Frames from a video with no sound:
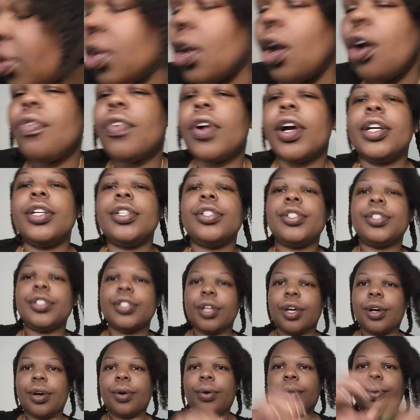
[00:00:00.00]
Alright,
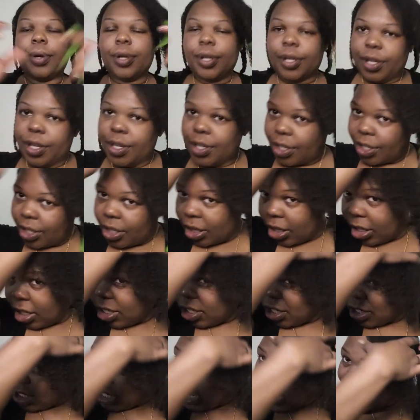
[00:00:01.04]
so
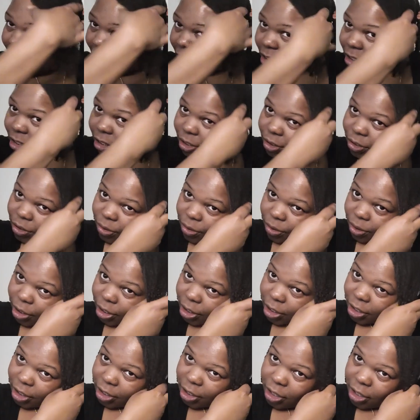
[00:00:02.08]
this last story